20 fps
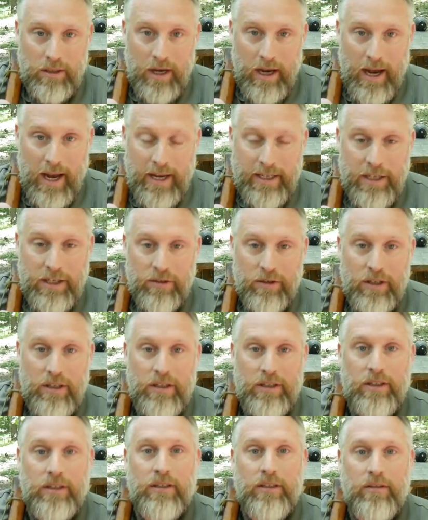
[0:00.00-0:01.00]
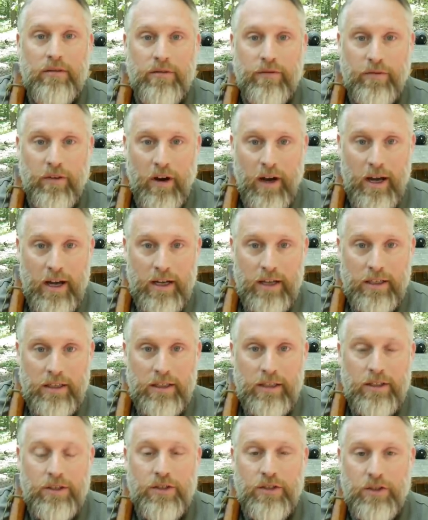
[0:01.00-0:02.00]
accurate fire
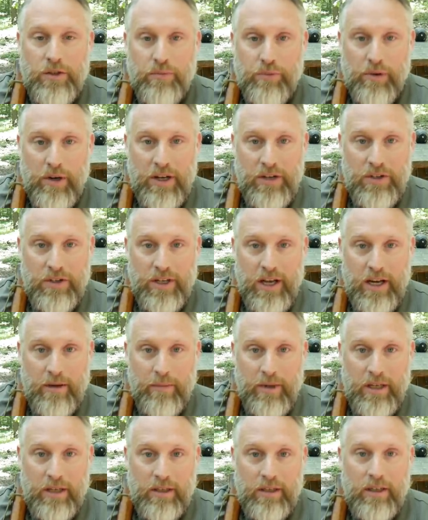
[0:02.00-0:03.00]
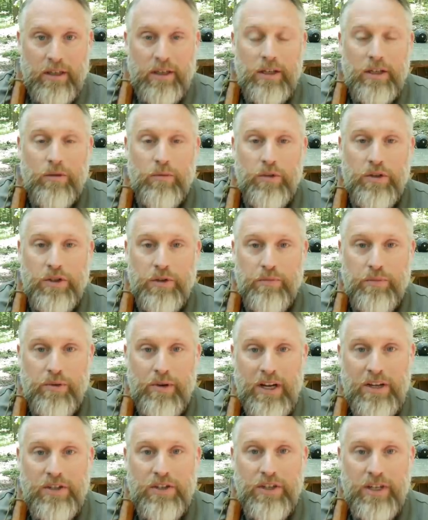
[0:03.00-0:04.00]
to suppress the enemy. We
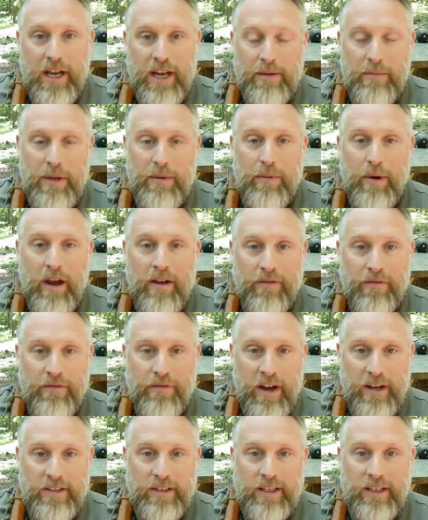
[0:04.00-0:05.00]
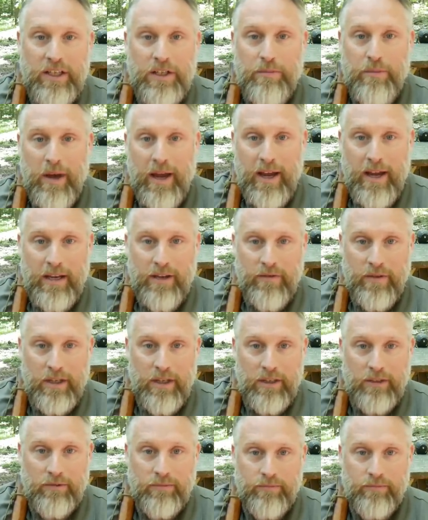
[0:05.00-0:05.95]
suppress the enemy by affecting his behavior.